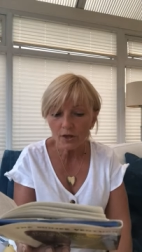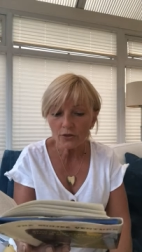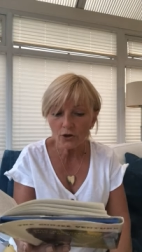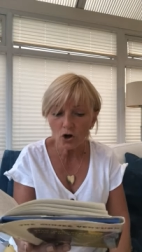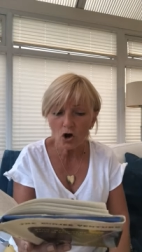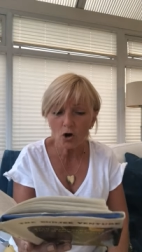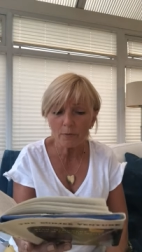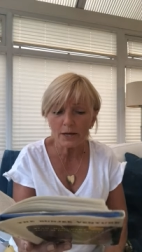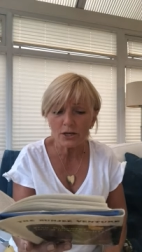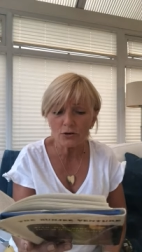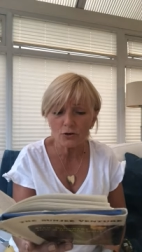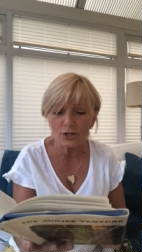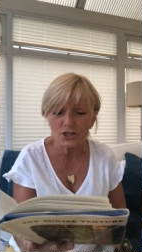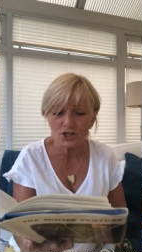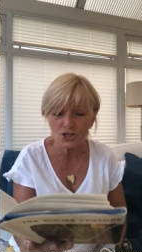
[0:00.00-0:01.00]
The humming
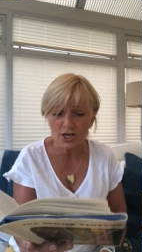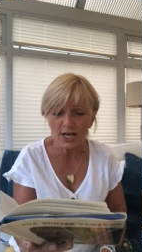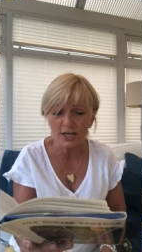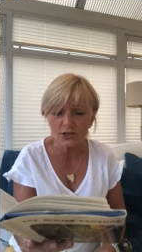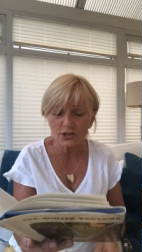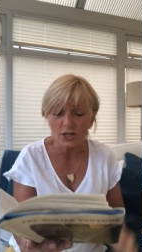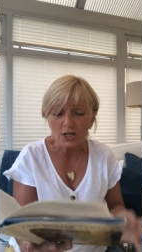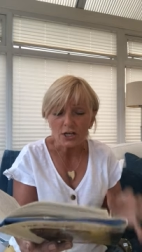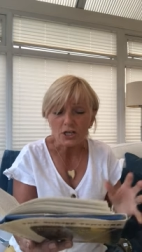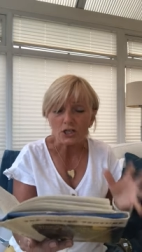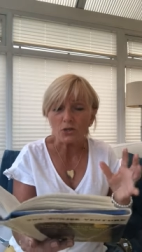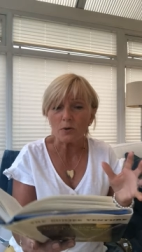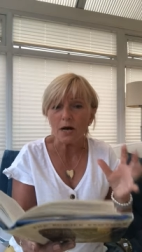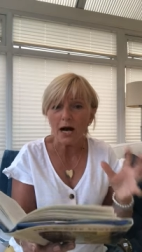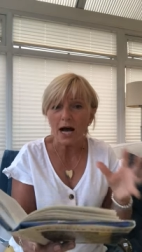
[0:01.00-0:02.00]
noise changed
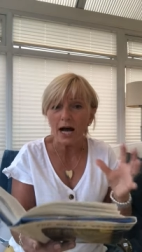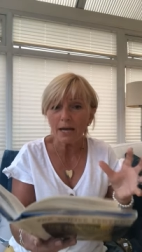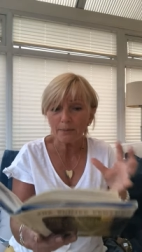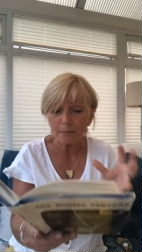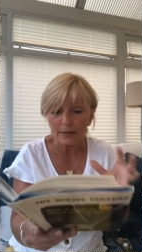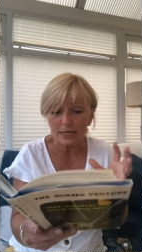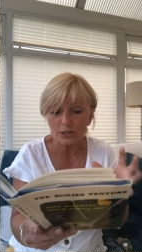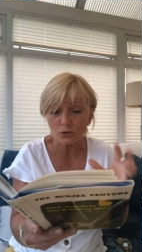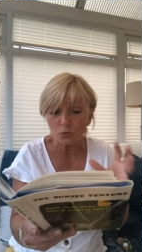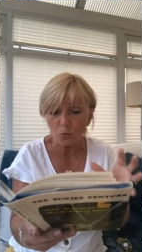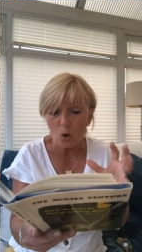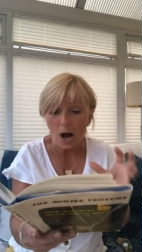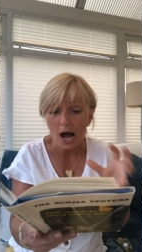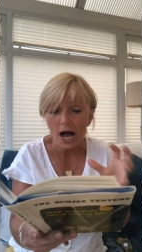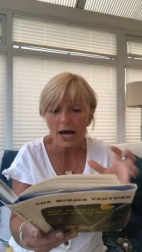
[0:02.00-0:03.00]
to a high-pitched
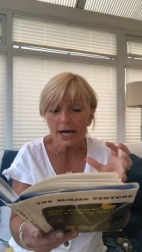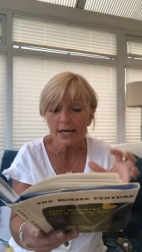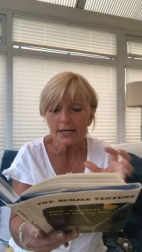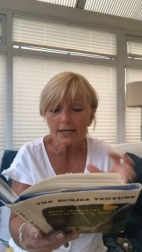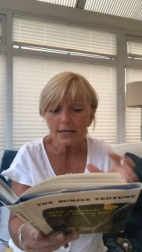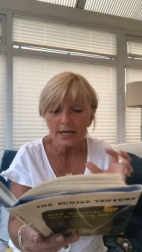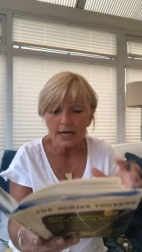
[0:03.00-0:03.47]
whine,